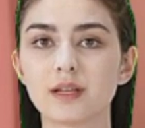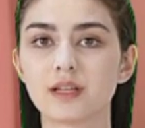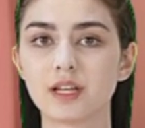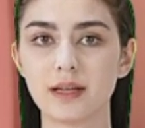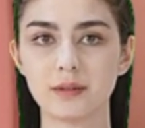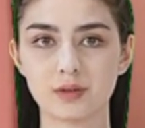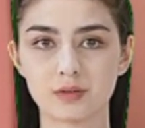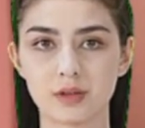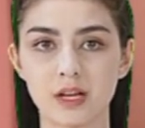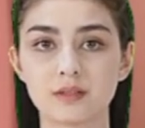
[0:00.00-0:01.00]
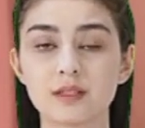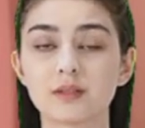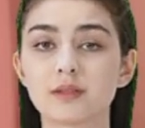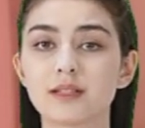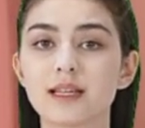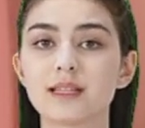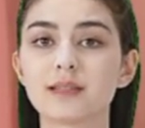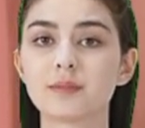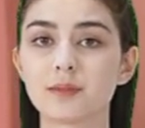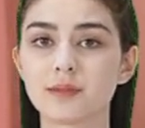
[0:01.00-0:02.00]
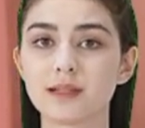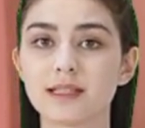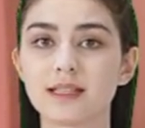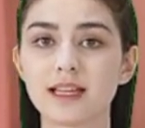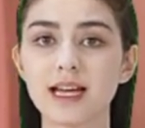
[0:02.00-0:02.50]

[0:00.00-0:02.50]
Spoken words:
Some changes occur to both boys and girls,